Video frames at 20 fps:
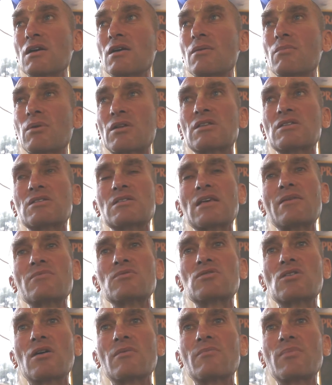at the same
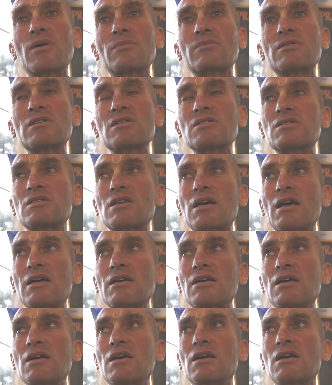time, Prabhupada did
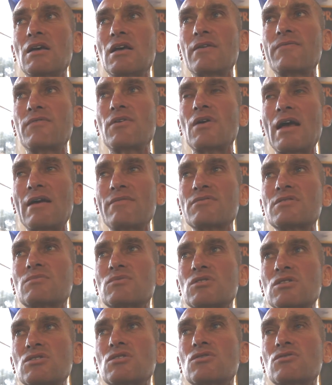say, if you have
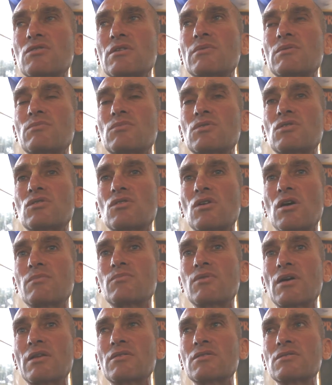some disagreement with your
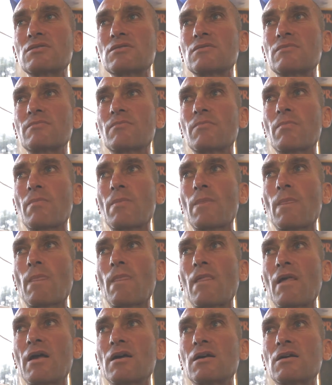God brothers,
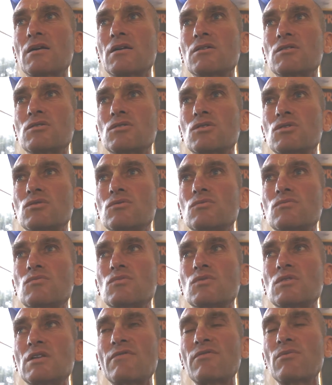you
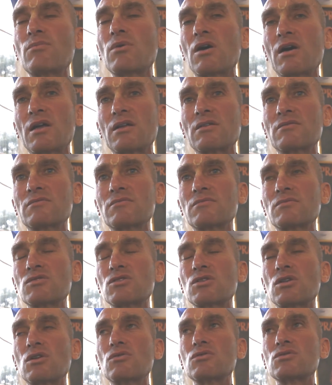never mind.
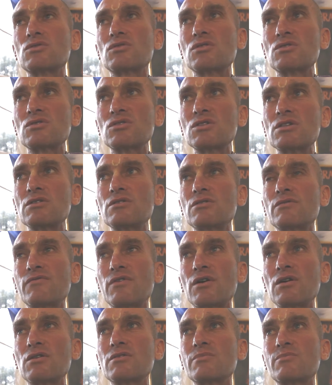So long as you continue to
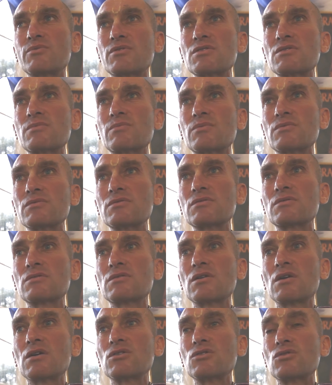follow the principles,
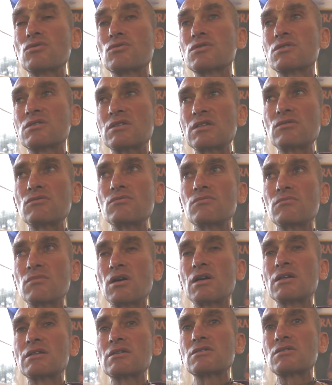you're still
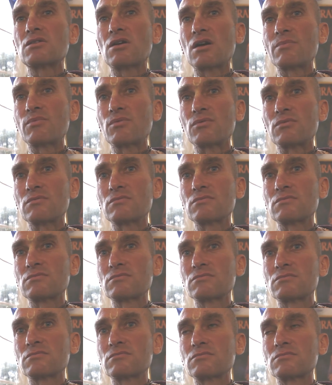my disciple.
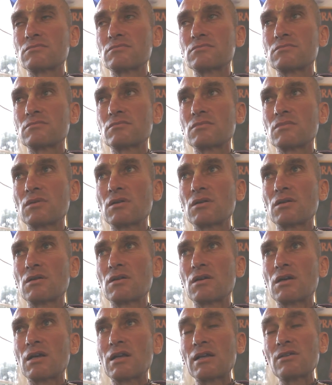
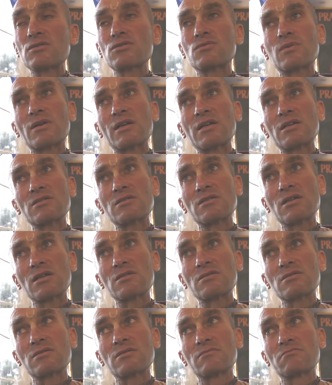And elsewhere he
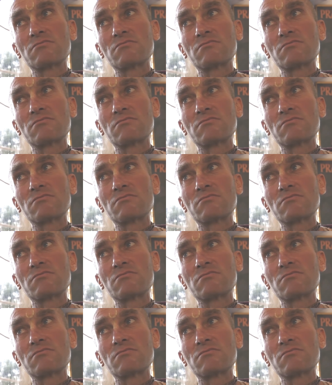says,